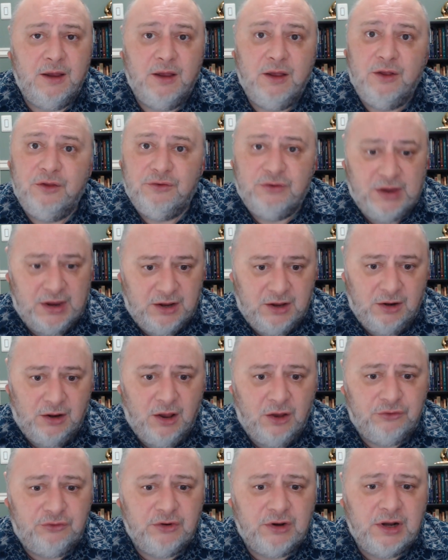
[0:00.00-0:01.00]

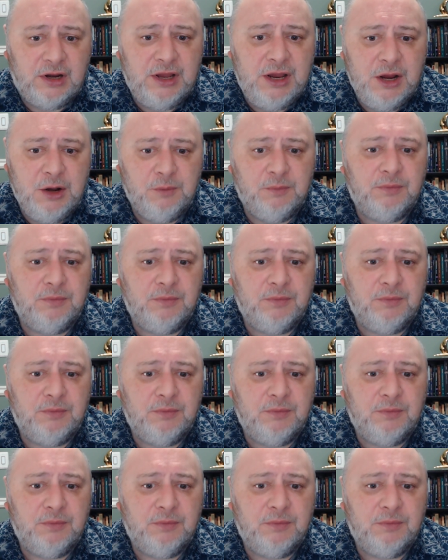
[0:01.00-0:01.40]
Psychologically,